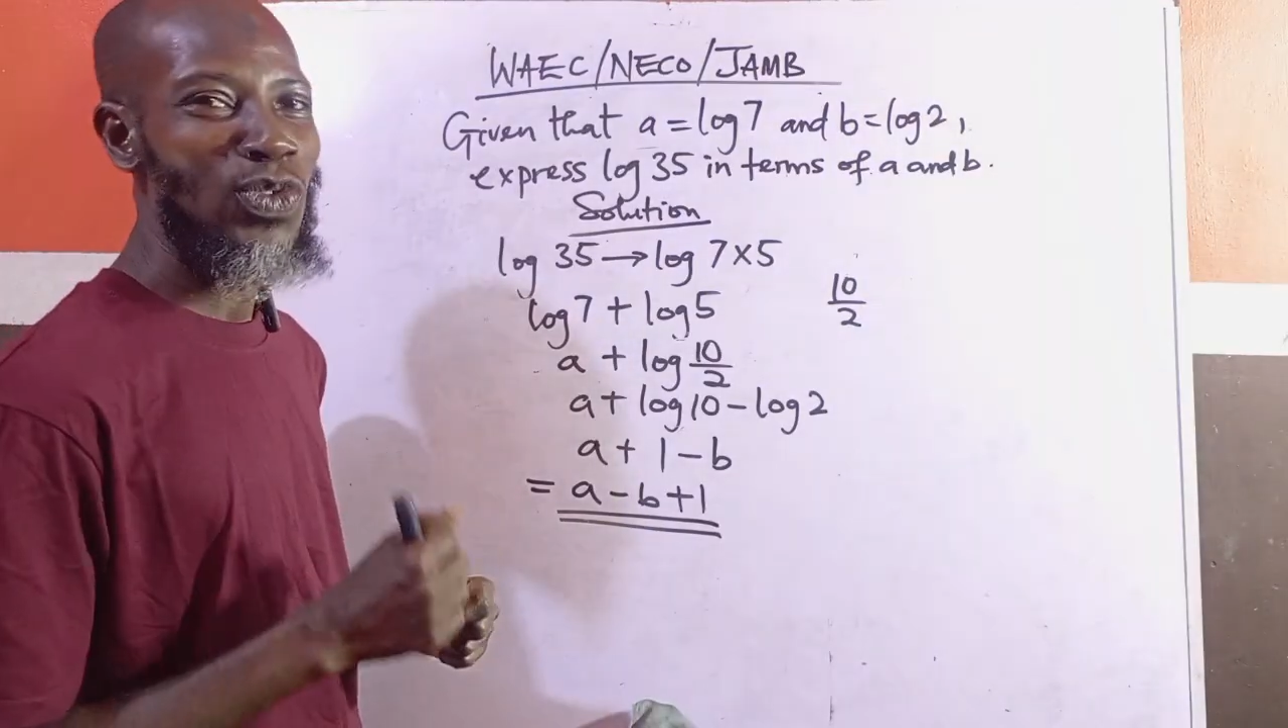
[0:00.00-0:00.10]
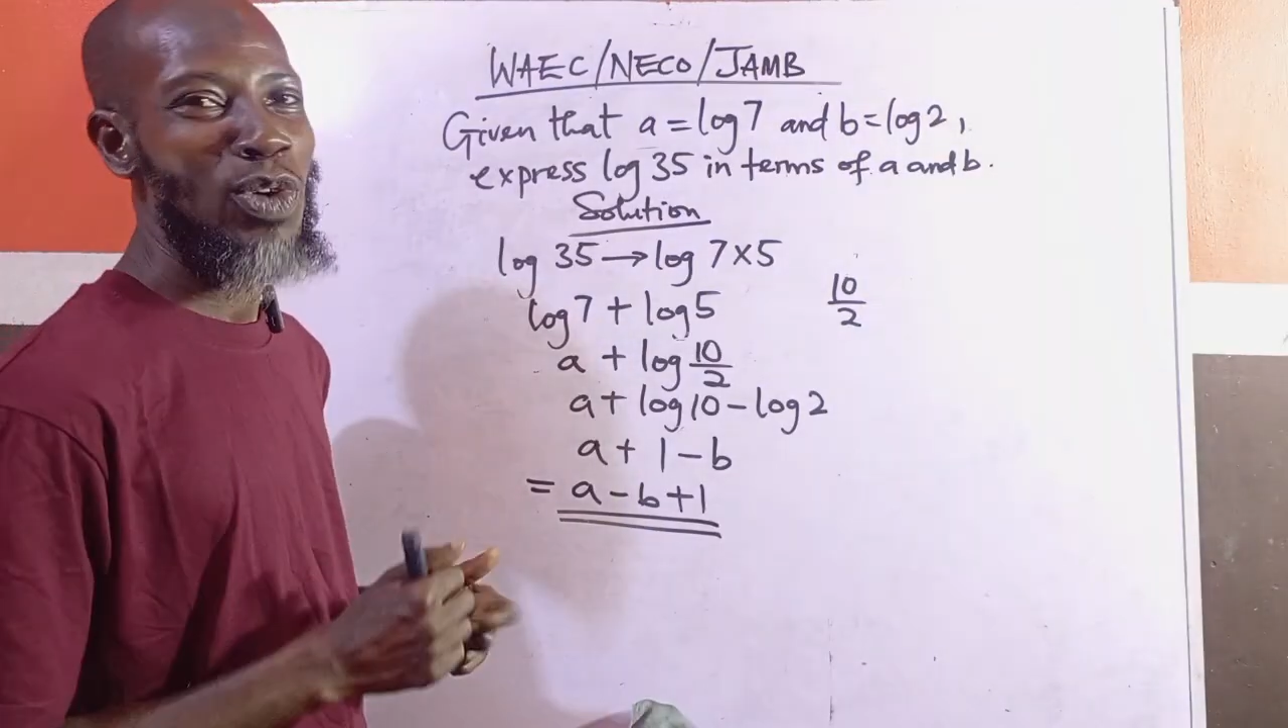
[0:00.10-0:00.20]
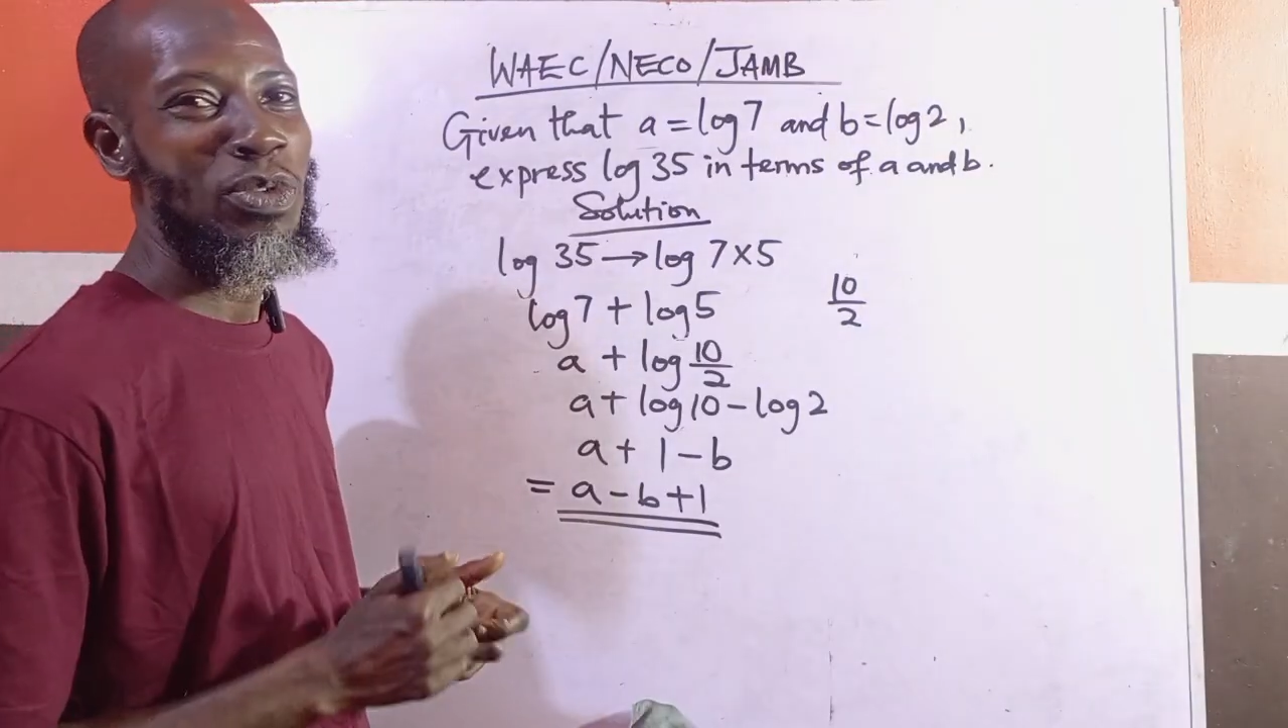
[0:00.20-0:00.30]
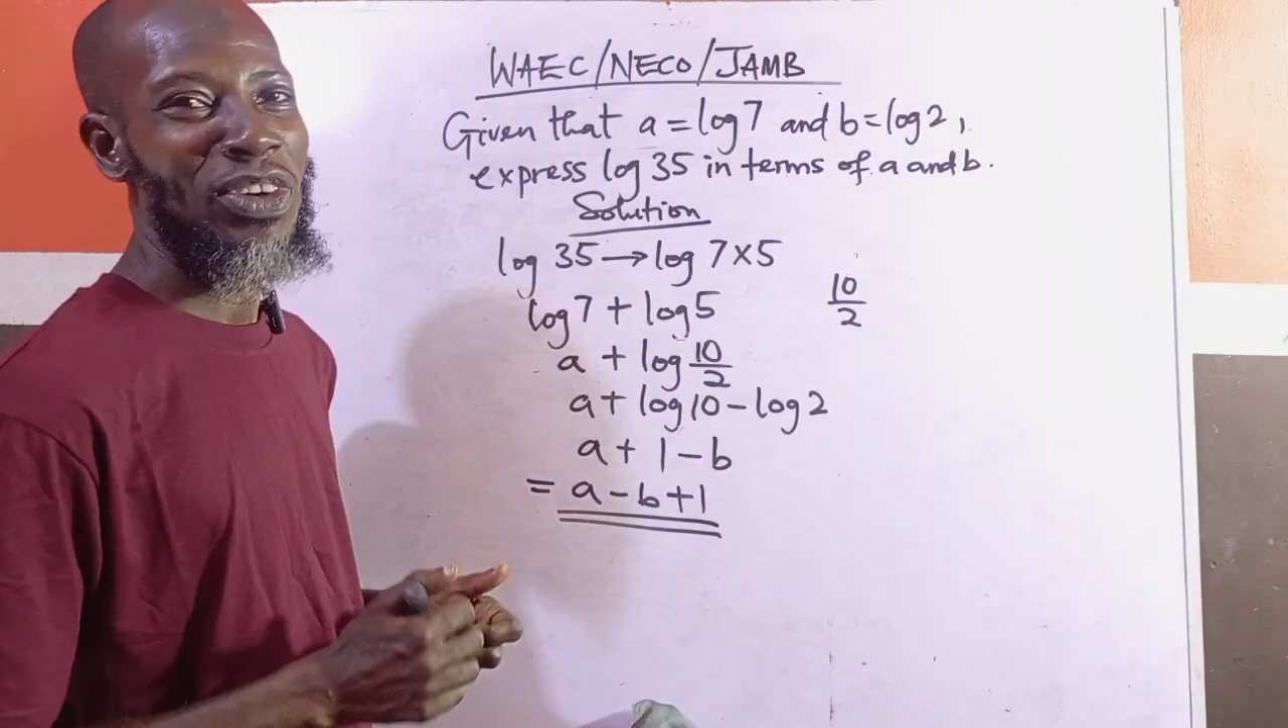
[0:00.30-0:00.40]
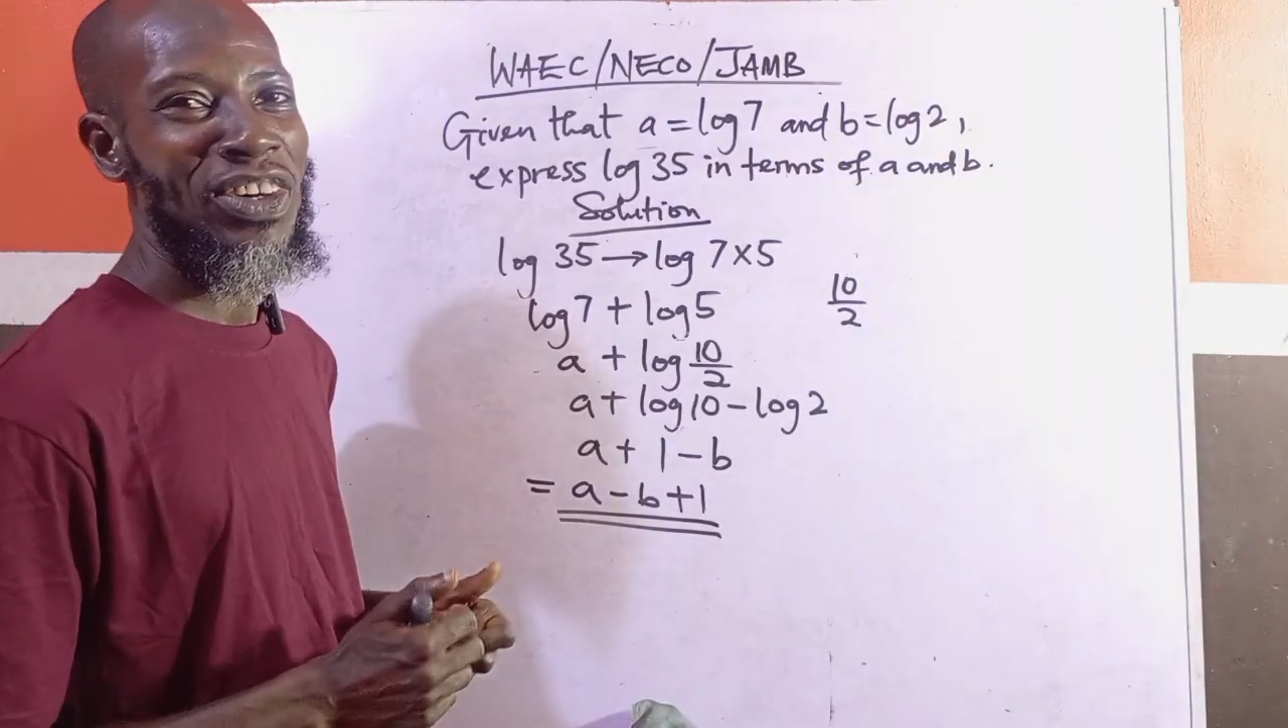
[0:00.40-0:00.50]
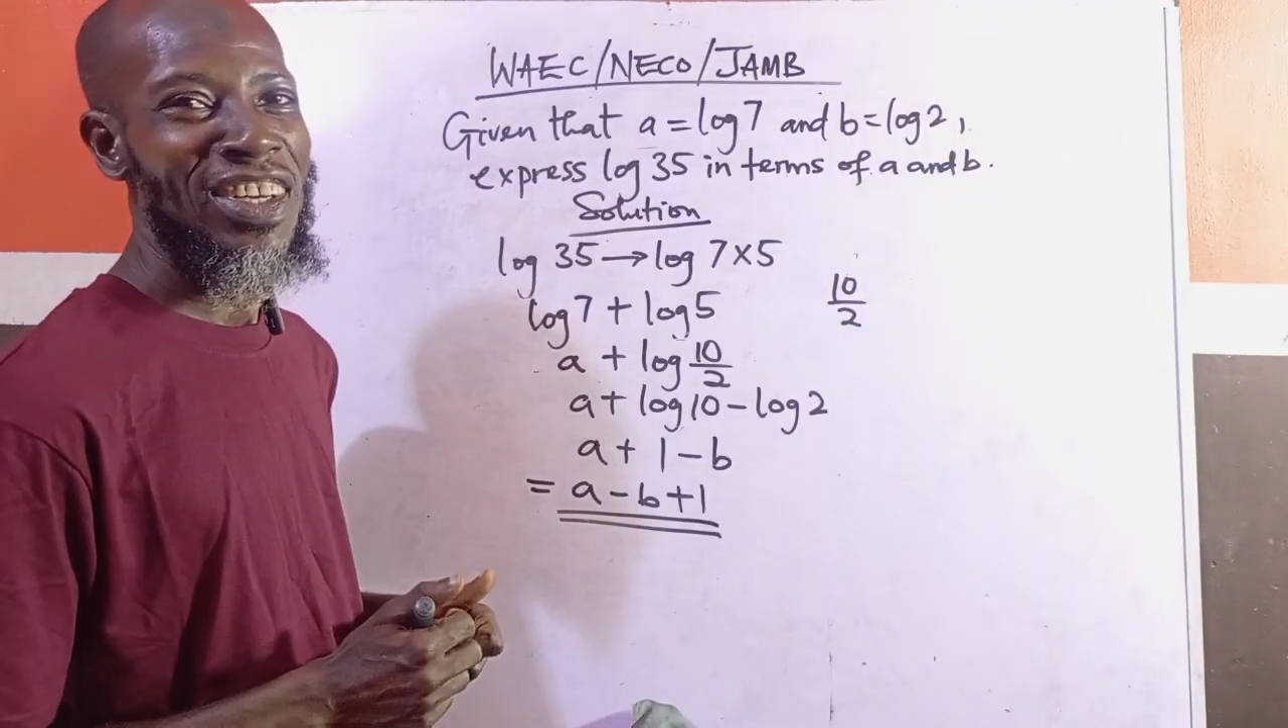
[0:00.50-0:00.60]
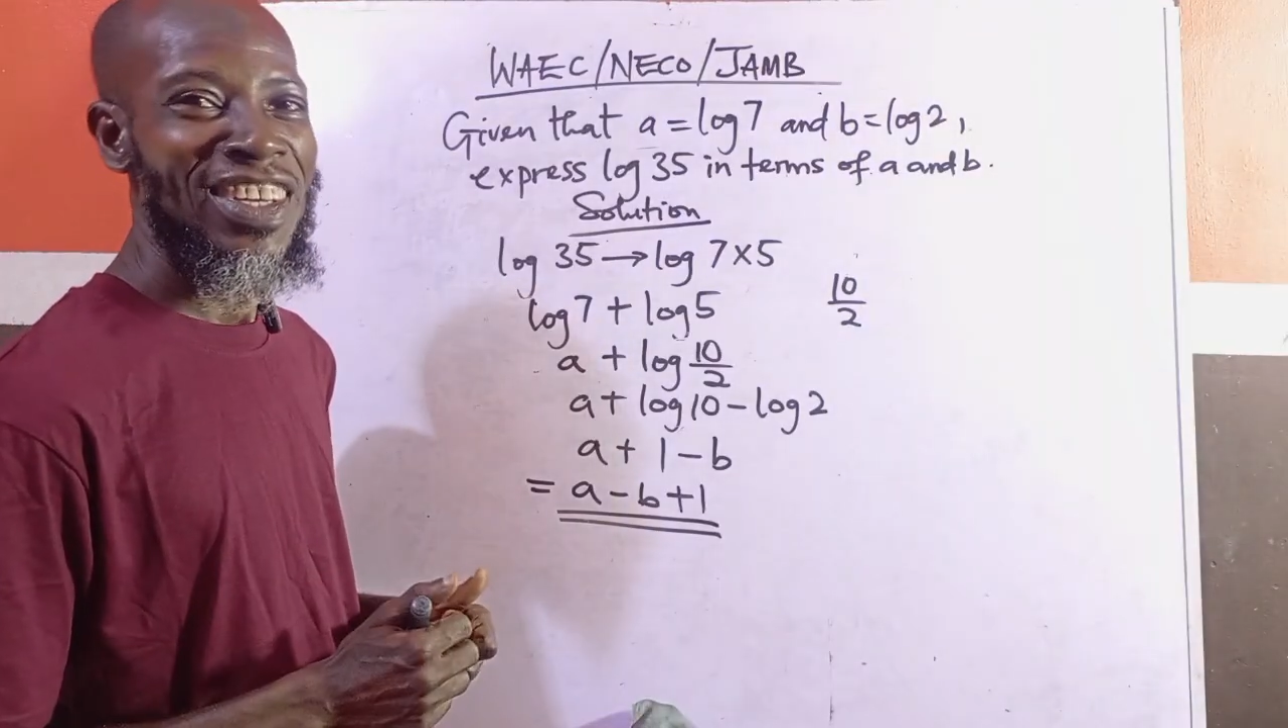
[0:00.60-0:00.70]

for more.